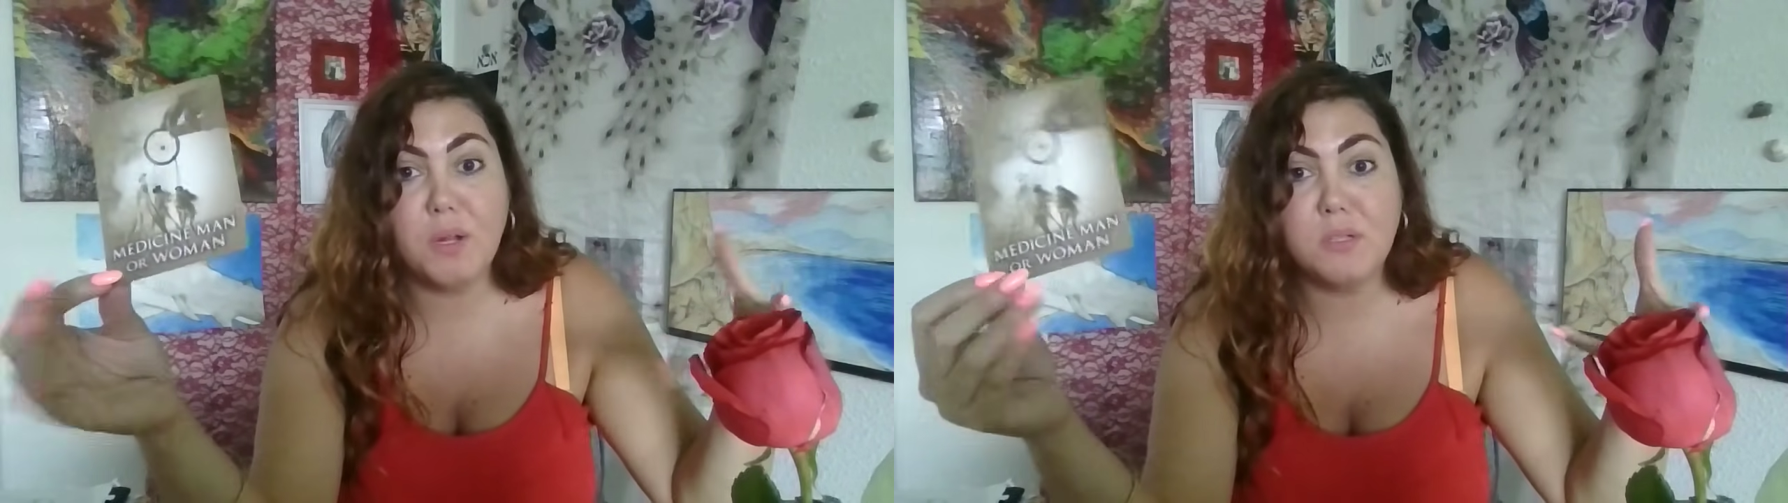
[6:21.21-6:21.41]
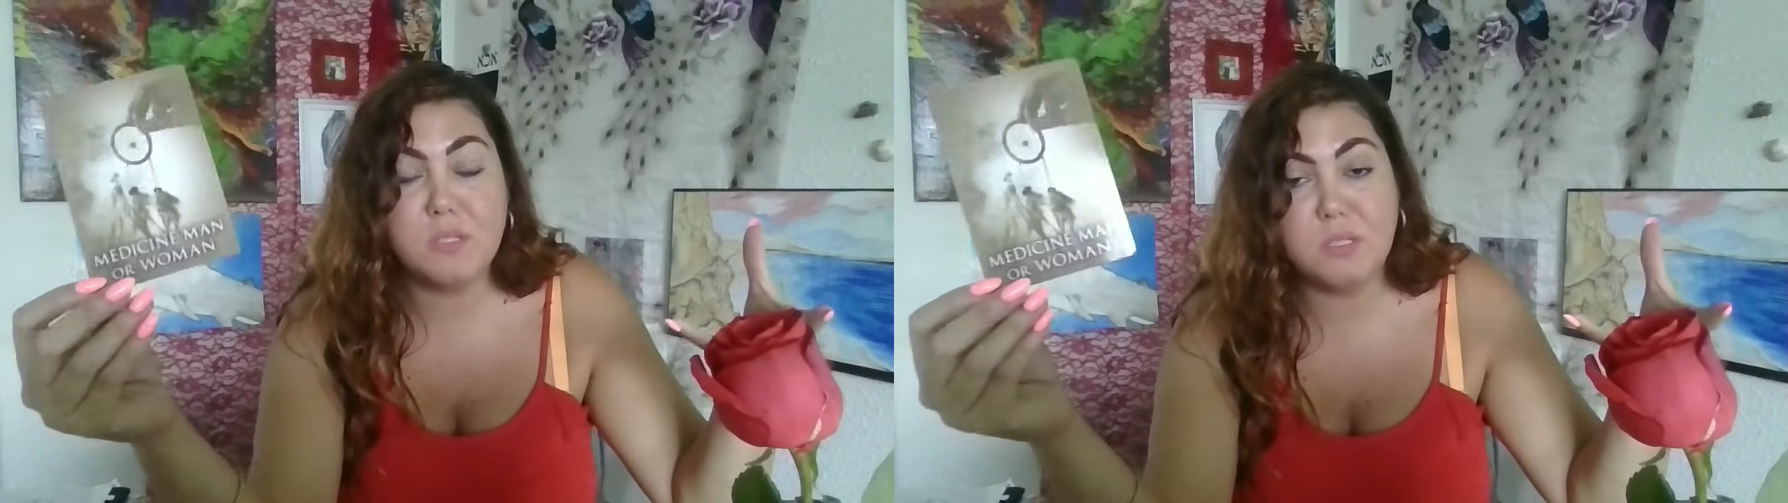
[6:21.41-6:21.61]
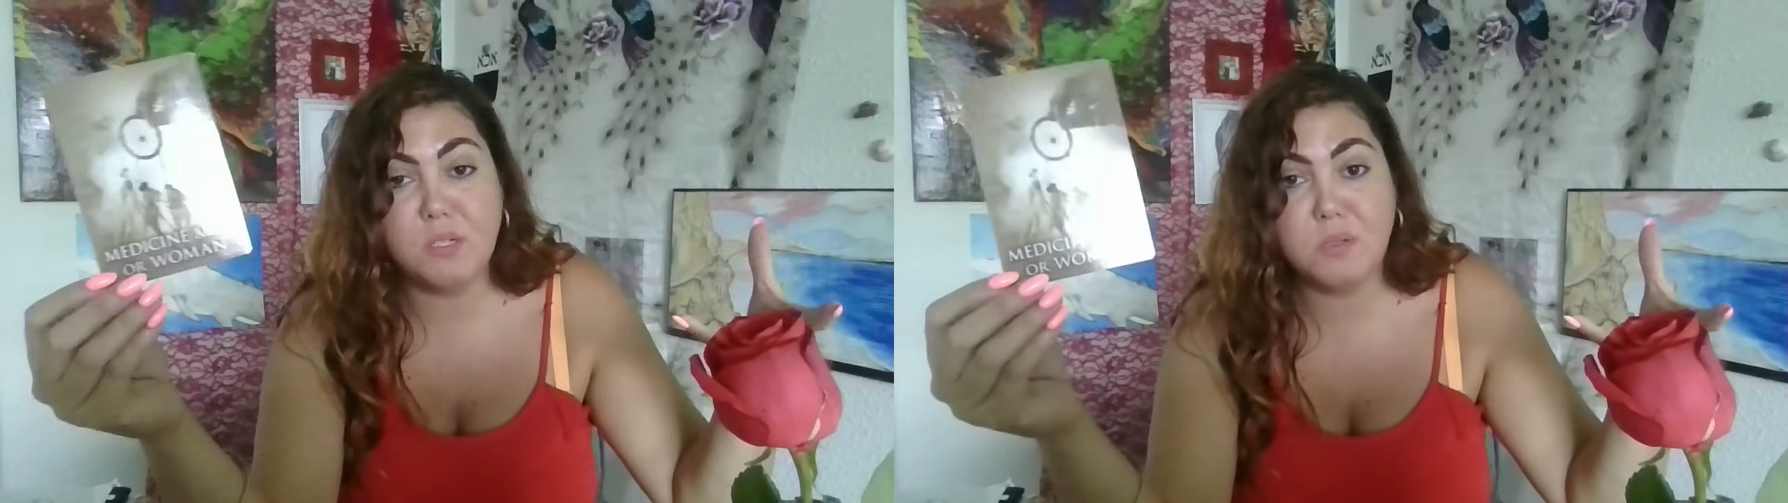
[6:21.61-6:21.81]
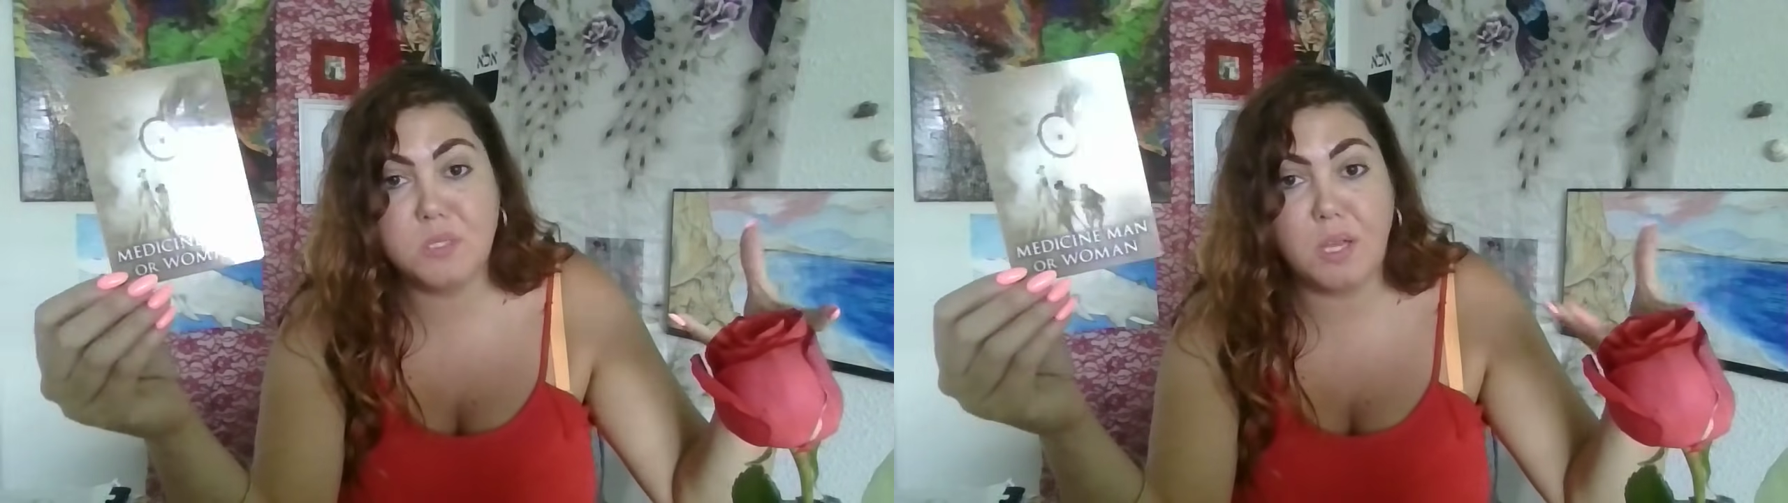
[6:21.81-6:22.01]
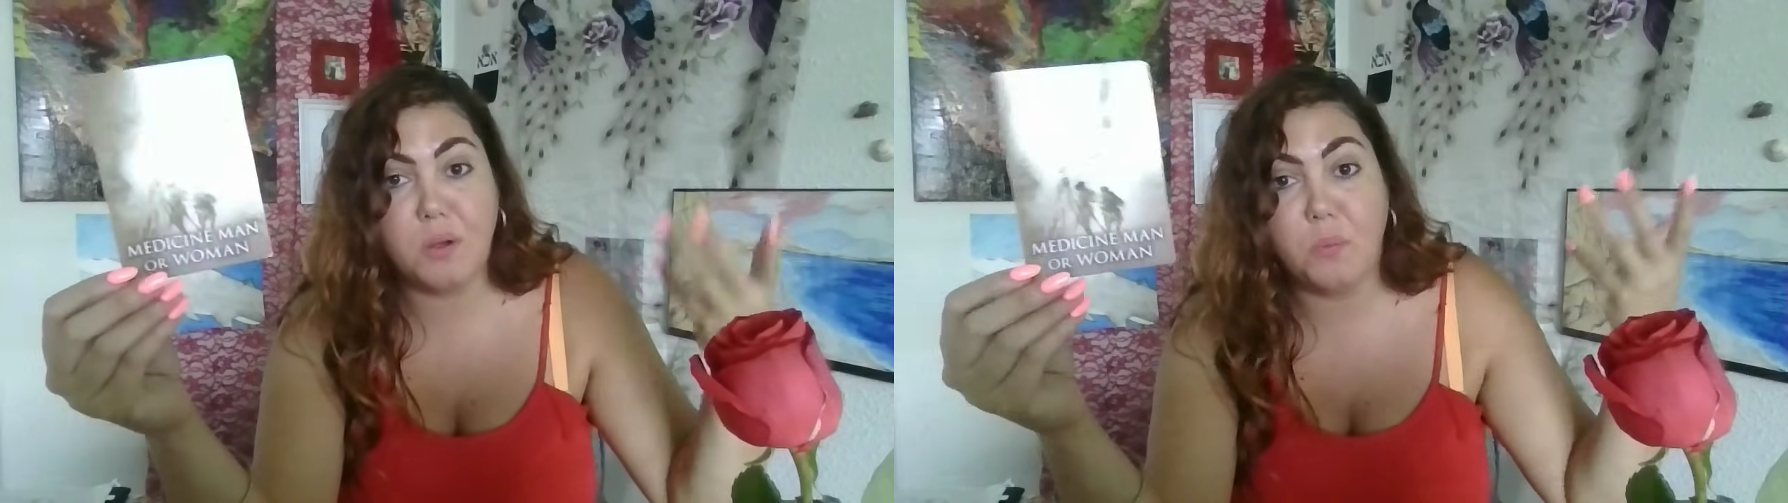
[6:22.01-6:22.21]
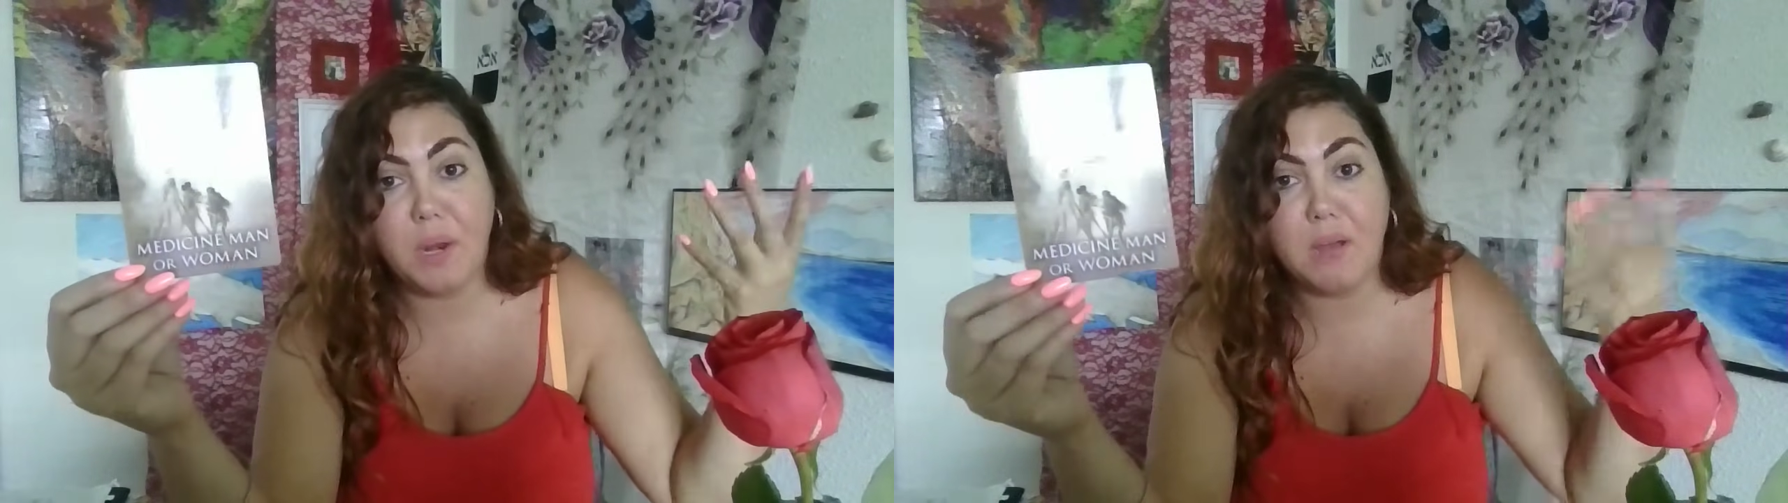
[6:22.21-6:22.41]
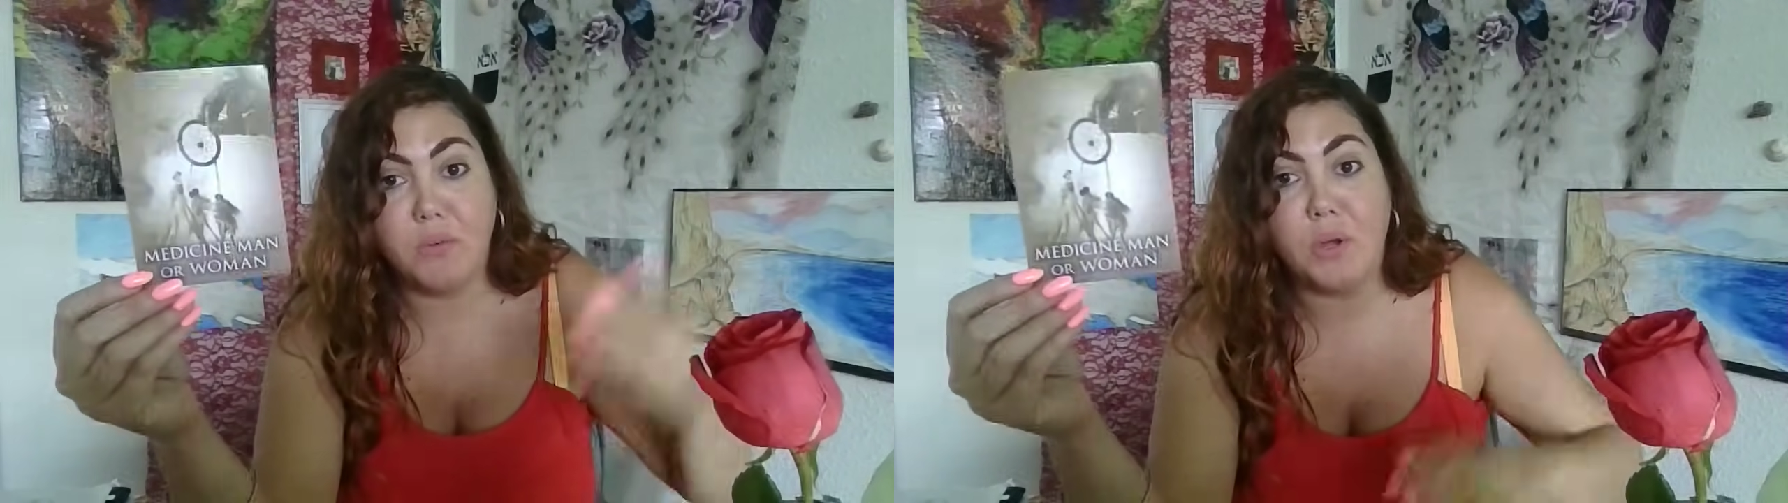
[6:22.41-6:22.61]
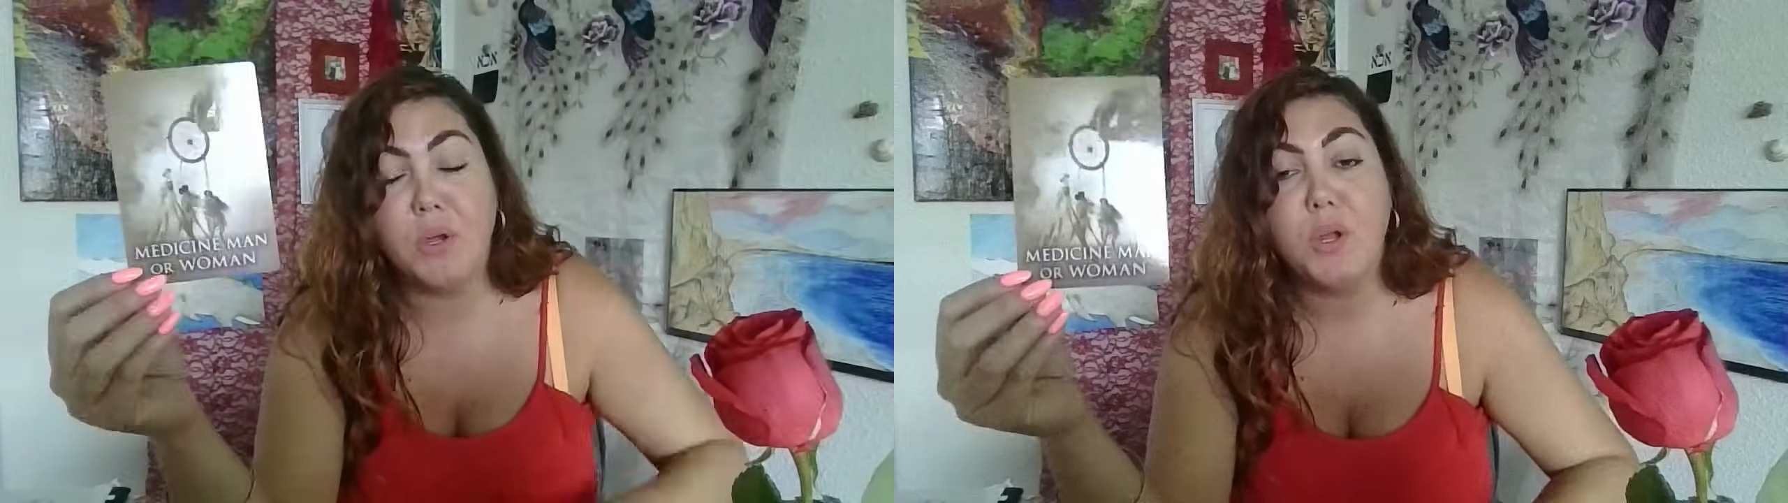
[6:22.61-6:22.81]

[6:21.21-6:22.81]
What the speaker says: this deer skin or whatever?